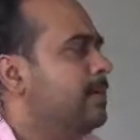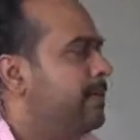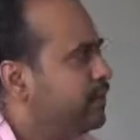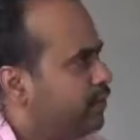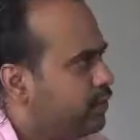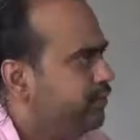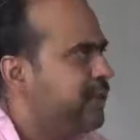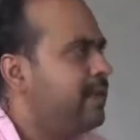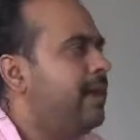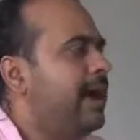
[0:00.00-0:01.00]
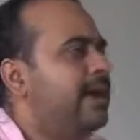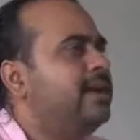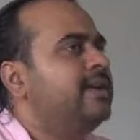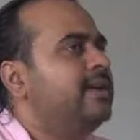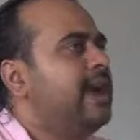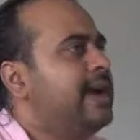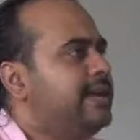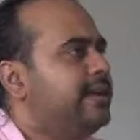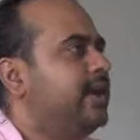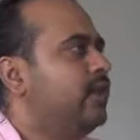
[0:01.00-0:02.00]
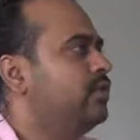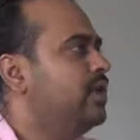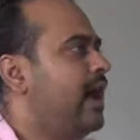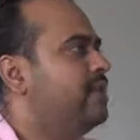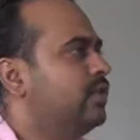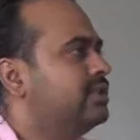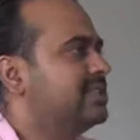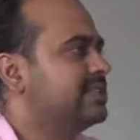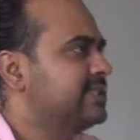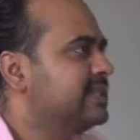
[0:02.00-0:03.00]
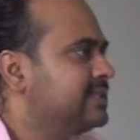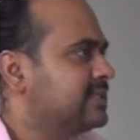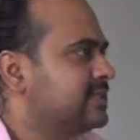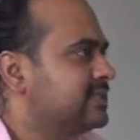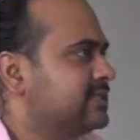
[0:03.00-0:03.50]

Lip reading: But do you feel bad writing down, I want success?